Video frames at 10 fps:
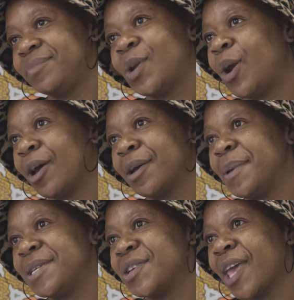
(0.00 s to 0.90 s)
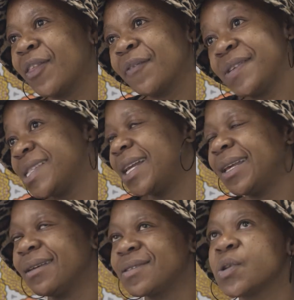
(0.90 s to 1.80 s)
no longer be together
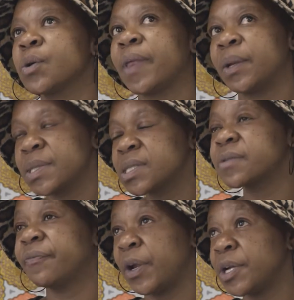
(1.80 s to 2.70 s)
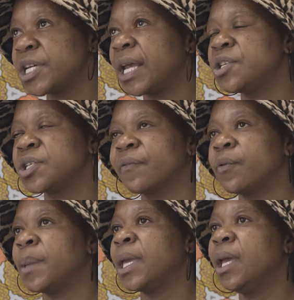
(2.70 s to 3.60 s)
physically. So that was very challenging
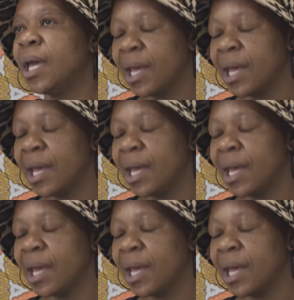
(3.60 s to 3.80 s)
for me.